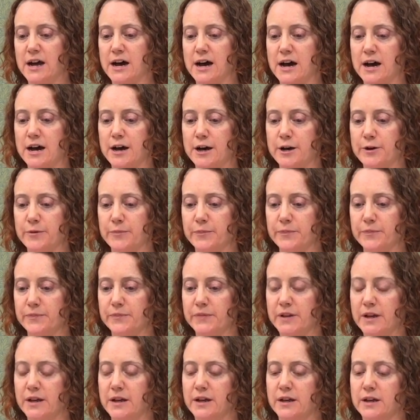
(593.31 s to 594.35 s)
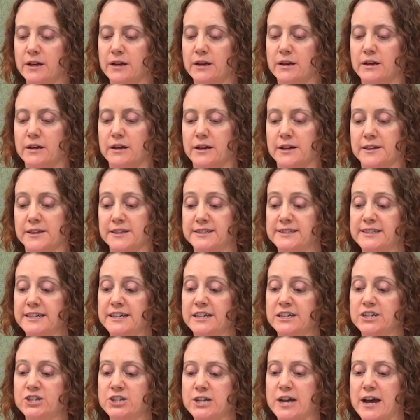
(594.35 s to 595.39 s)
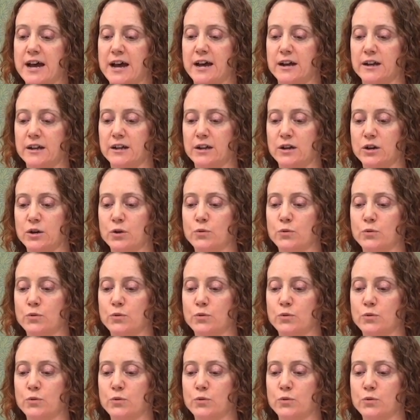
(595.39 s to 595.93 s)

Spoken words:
the siege at